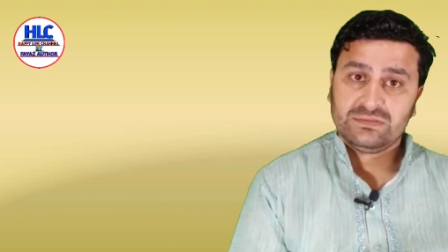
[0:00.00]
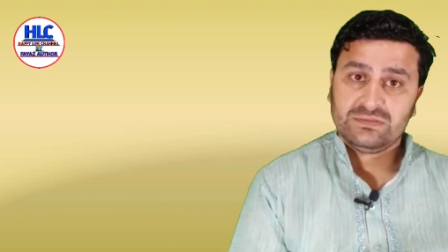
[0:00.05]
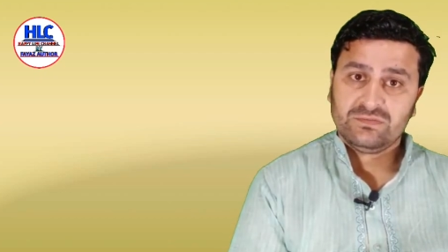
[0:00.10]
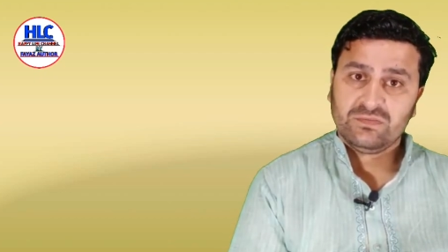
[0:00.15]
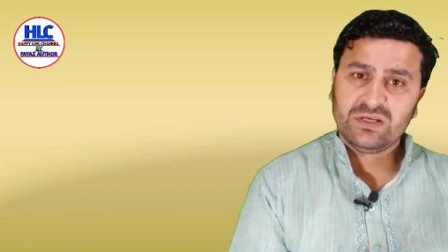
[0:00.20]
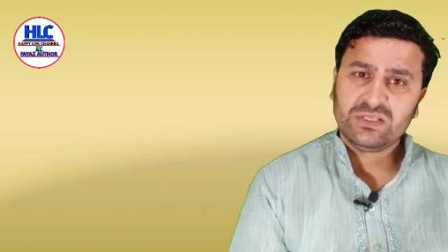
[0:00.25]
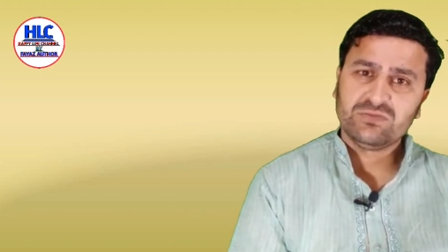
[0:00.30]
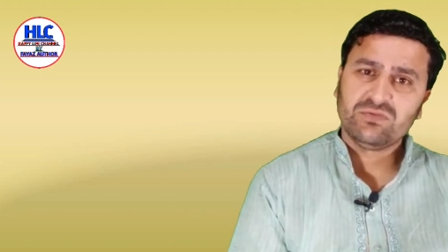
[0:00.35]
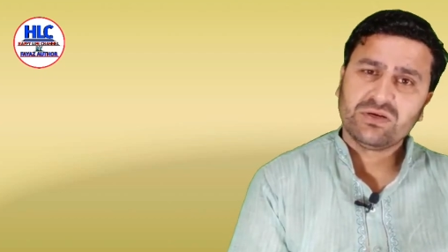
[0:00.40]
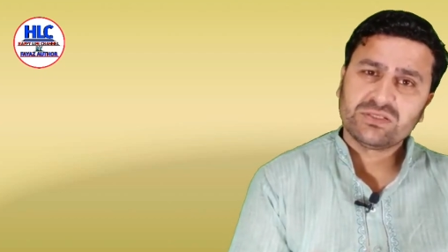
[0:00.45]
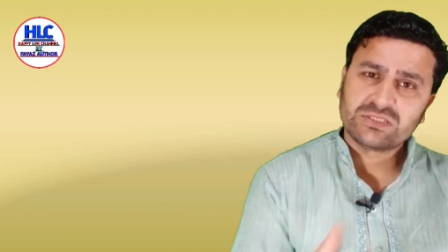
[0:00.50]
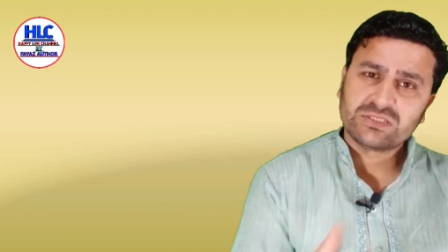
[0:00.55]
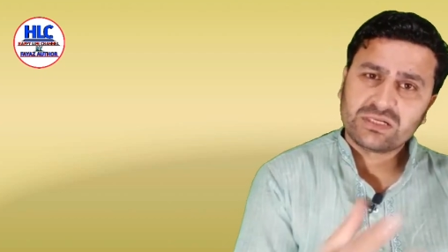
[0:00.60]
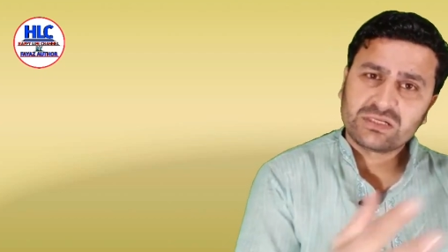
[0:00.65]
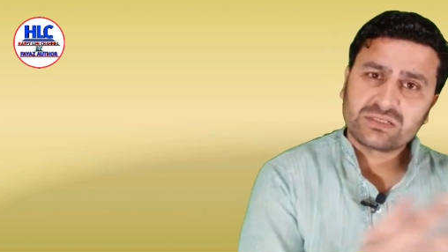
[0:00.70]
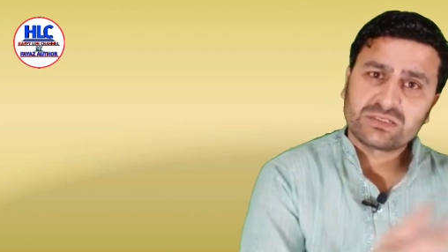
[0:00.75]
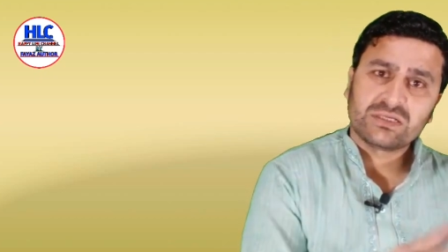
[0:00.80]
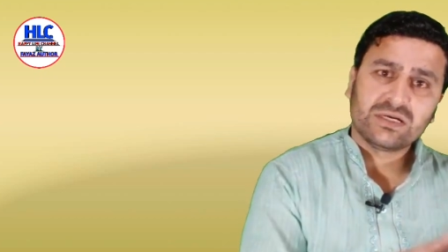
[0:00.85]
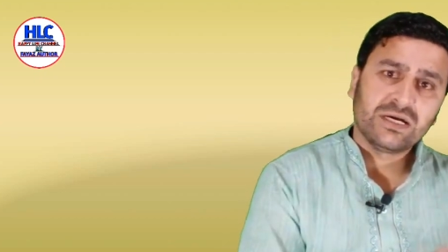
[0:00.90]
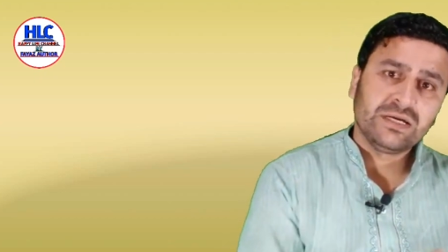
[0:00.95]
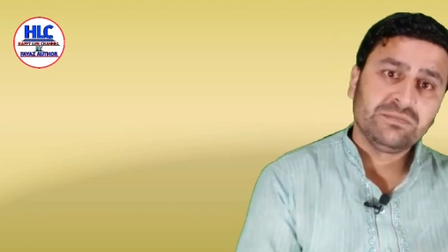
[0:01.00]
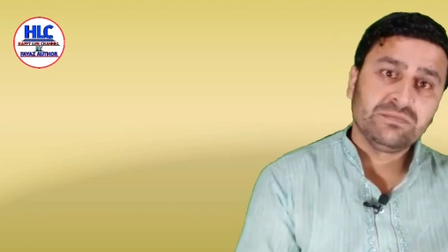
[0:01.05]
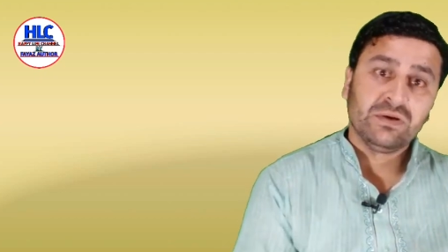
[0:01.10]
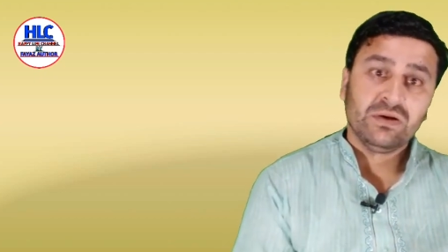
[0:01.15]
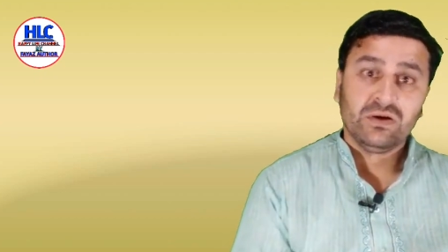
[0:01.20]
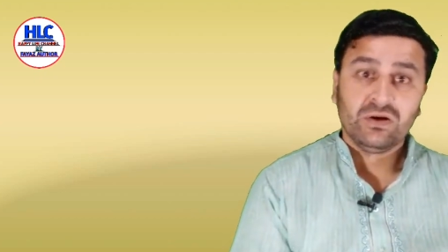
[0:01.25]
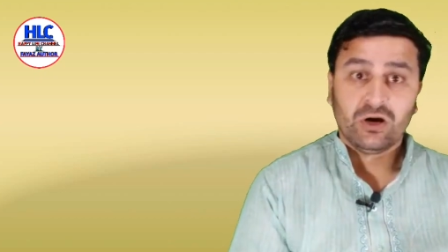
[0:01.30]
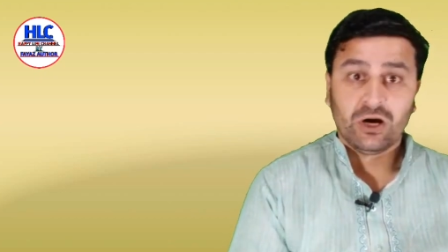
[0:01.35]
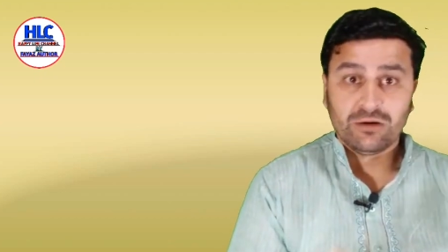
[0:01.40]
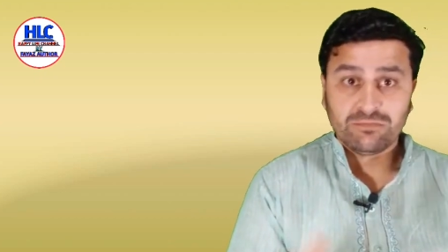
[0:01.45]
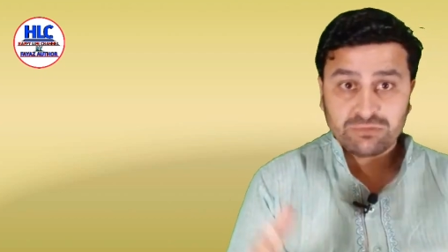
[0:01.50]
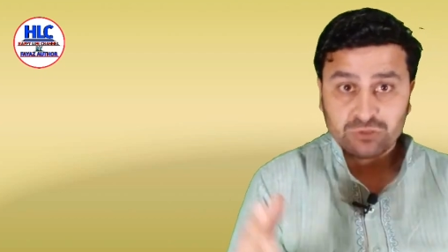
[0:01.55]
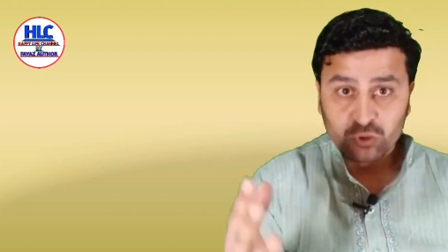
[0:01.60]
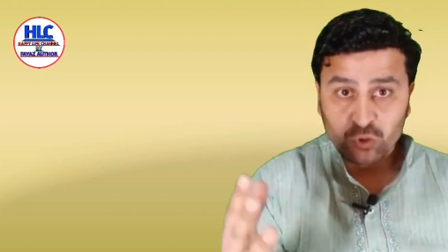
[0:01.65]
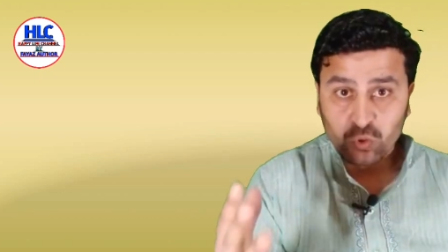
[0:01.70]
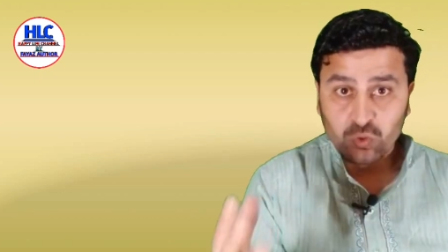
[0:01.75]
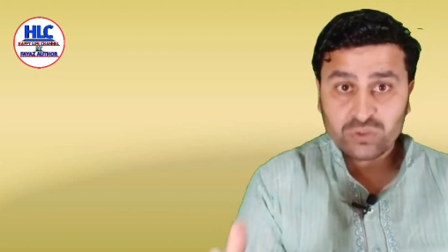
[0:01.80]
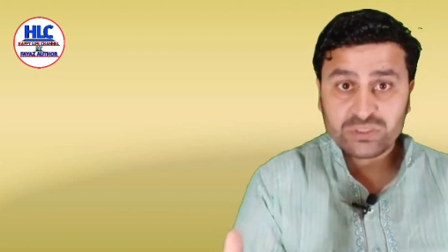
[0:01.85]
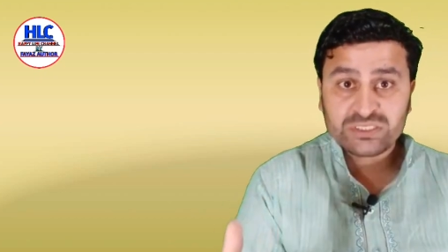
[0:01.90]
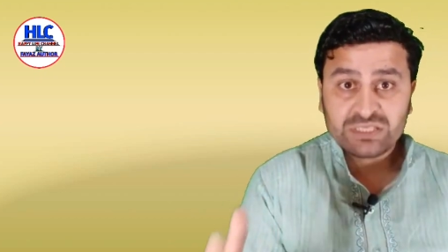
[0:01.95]
What was the crime of
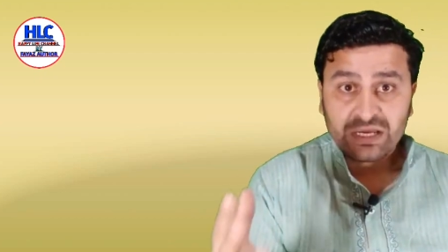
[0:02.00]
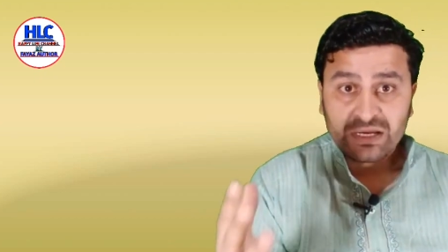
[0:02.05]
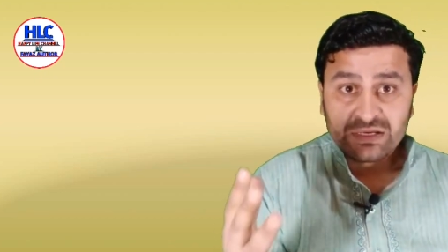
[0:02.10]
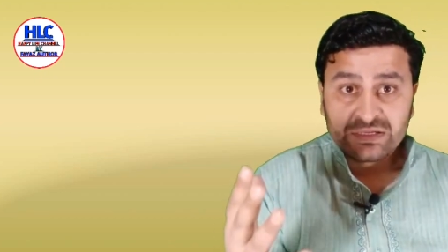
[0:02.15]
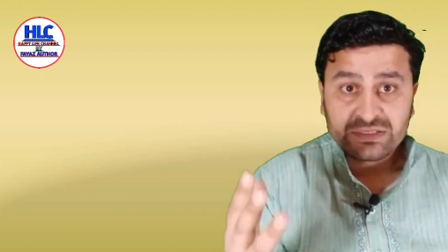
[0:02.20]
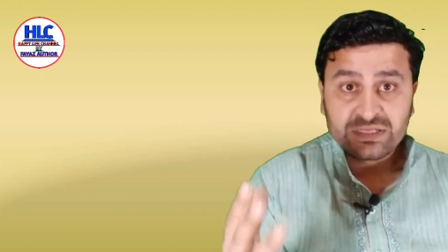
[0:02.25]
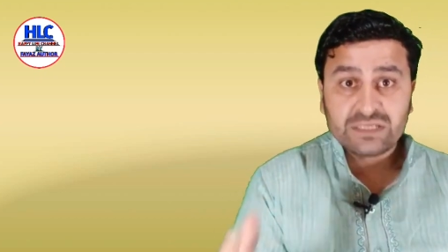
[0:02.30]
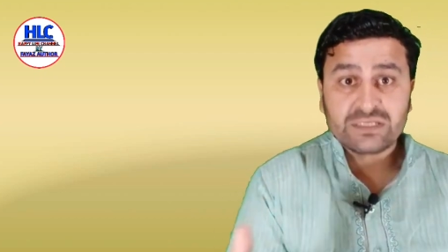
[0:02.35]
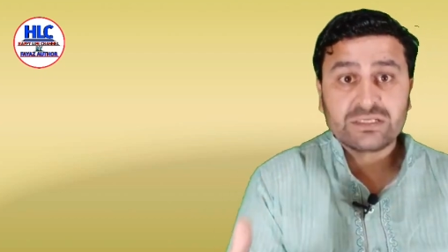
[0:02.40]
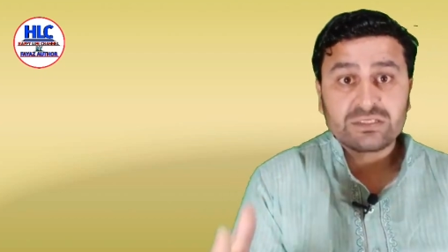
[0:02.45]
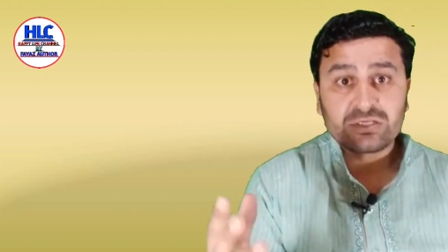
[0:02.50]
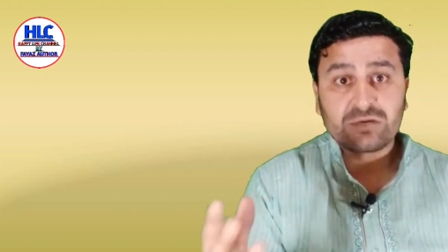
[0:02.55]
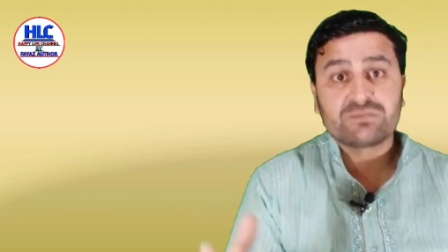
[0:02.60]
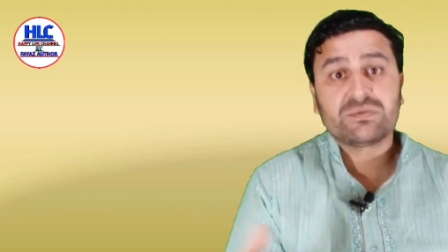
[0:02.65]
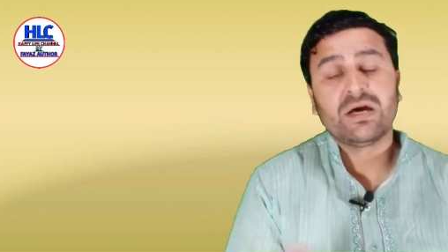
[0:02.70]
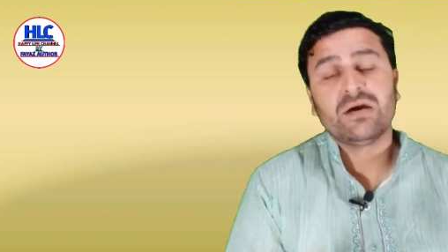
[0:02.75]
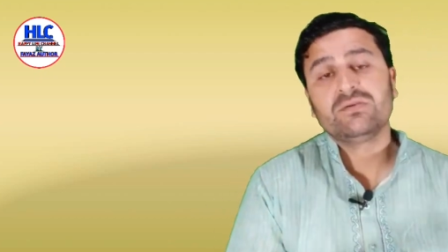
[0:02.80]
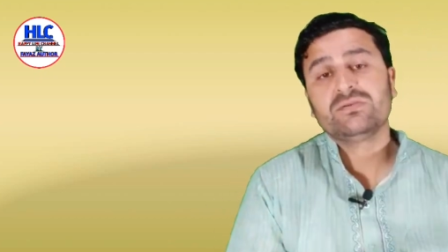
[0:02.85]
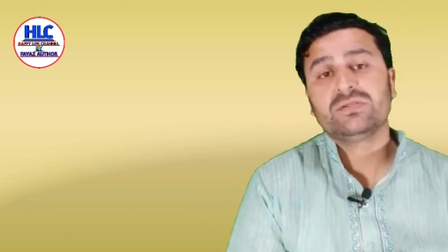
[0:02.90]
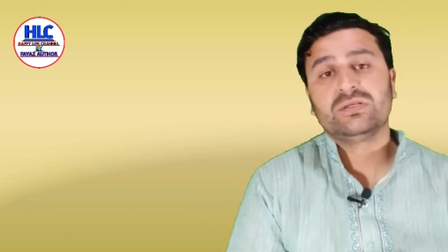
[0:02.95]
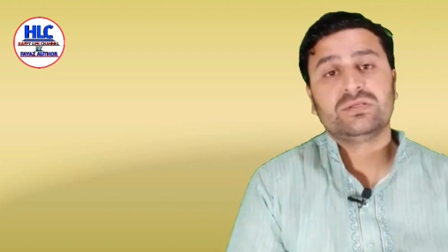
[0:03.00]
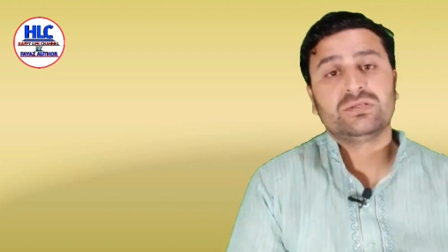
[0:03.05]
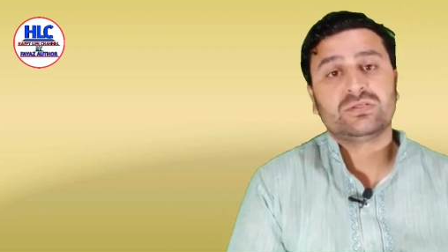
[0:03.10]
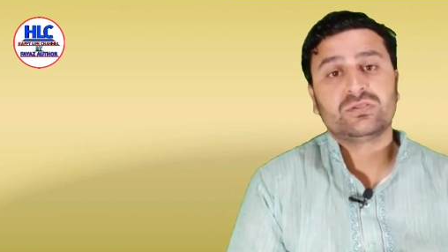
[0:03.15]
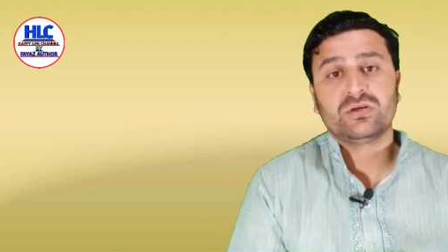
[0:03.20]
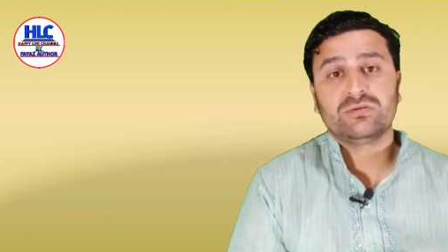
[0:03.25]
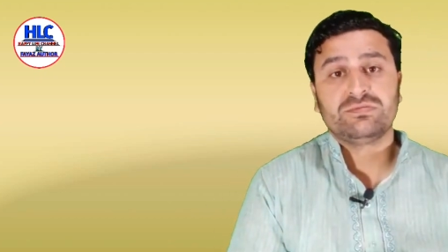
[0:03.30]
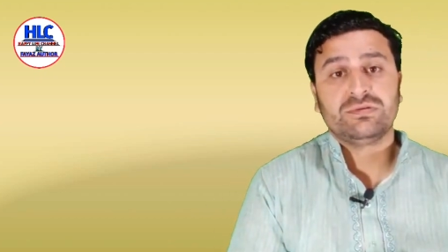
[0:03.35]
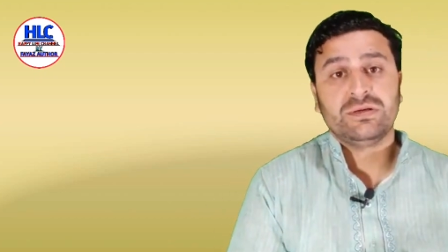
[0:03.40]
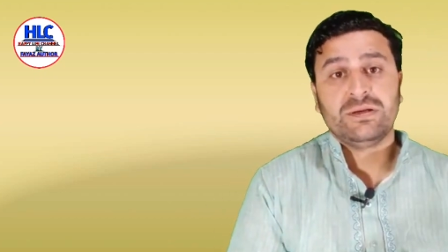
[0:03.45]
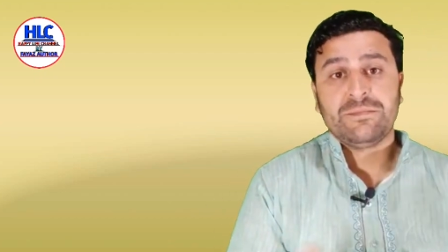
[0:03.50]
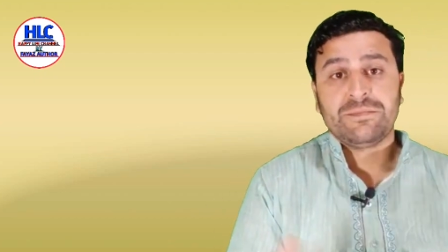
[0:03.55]
those tens of thousands of